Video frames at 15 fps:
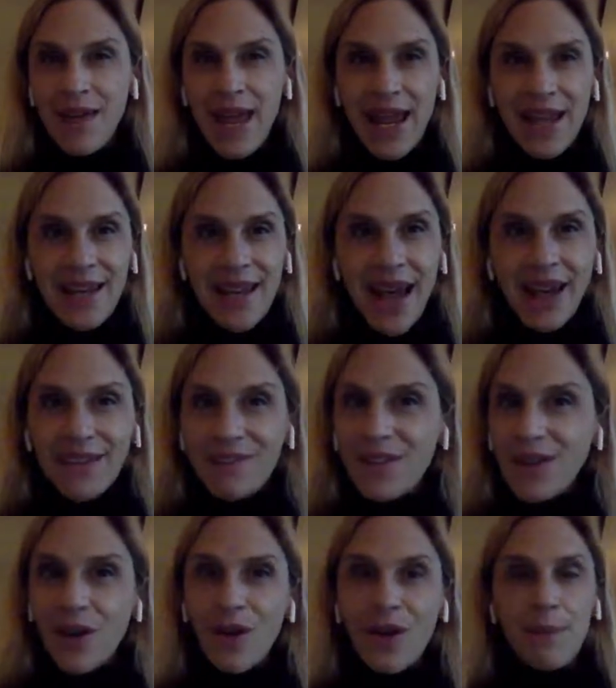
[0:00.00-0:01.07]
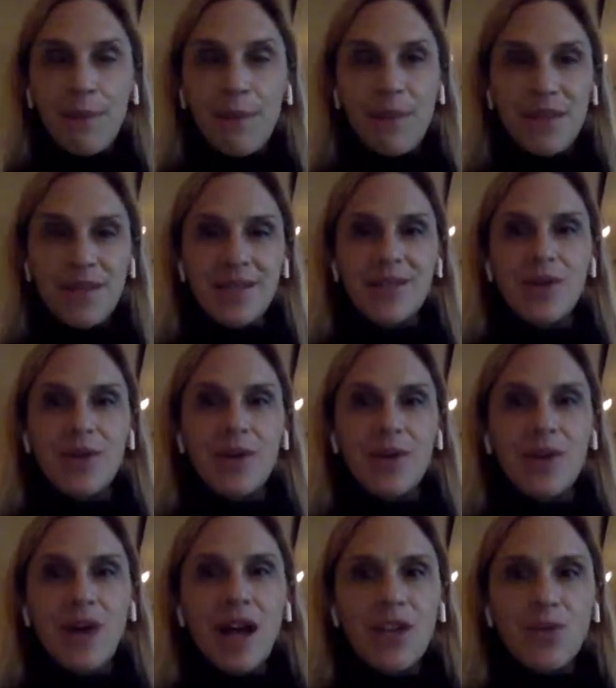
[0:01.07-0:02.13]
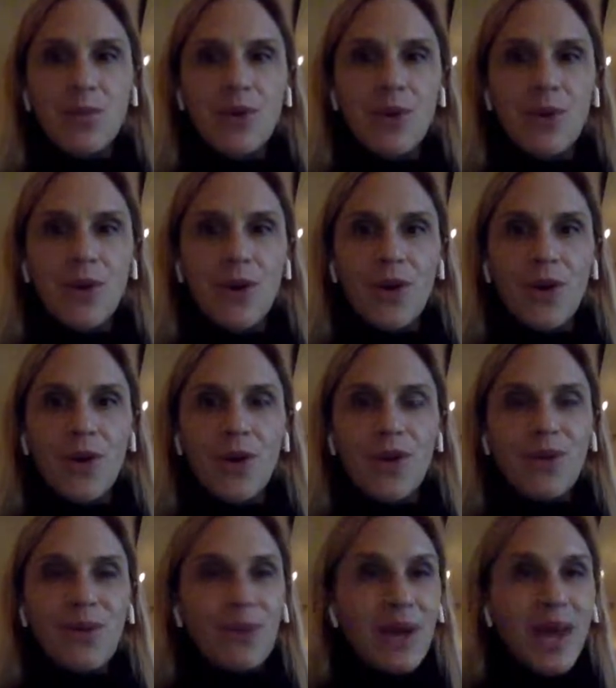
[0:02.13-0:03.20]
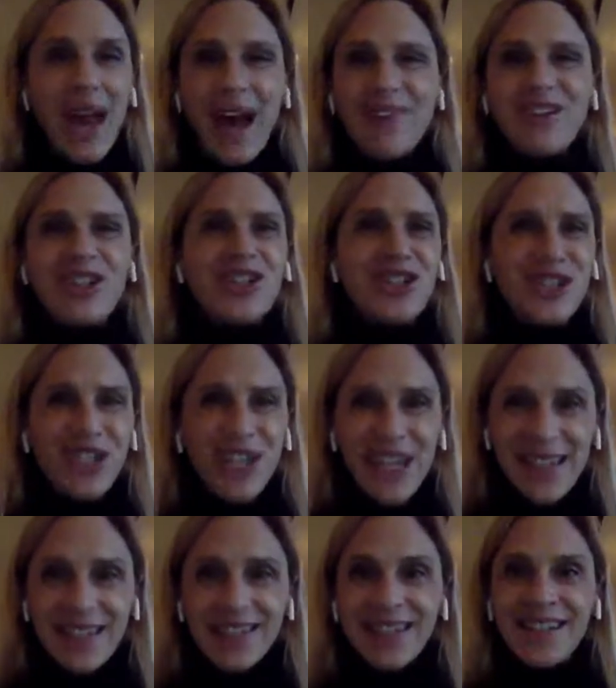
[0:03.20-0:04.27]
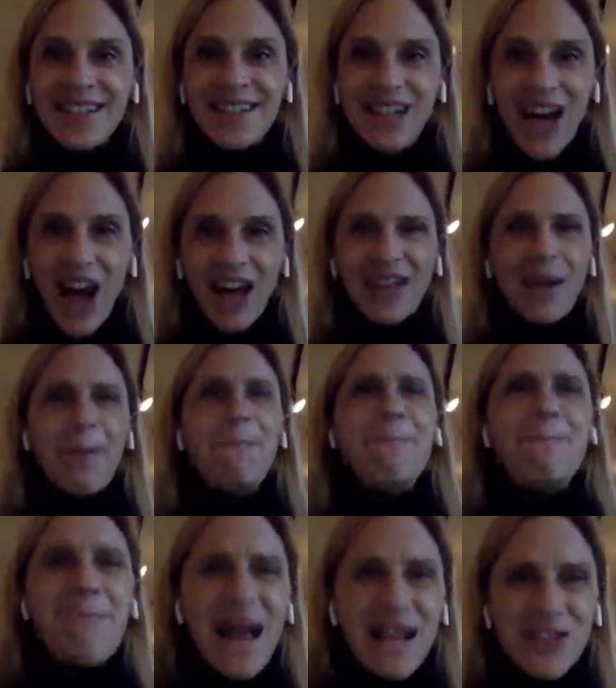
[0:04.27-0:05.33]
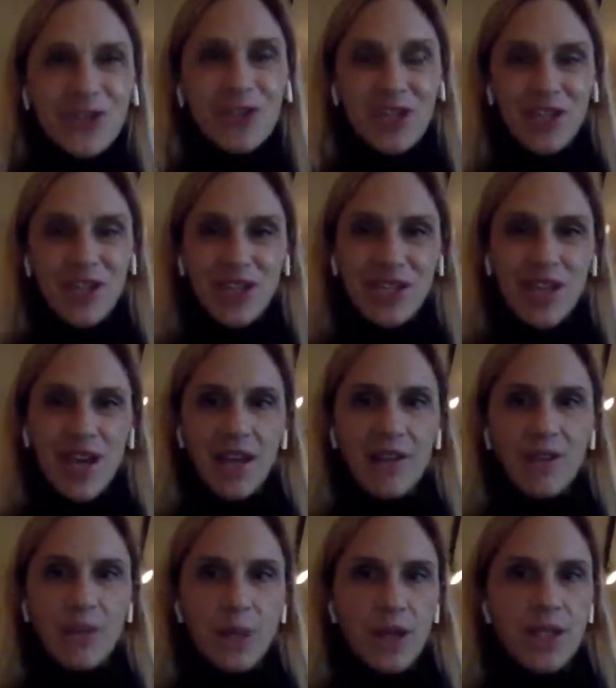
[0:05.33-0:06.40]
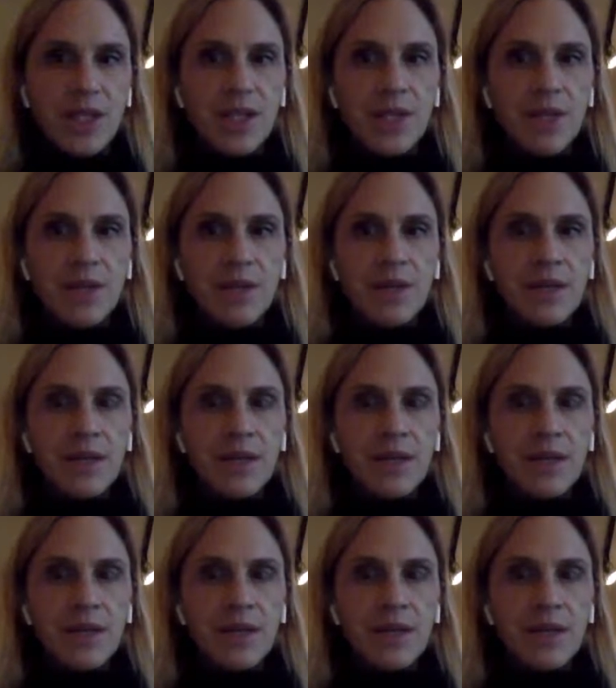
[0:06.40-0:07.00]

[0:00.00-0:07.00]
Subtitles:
8, 9 figure business owner, entrepreneur, we have a shit ton of work to do.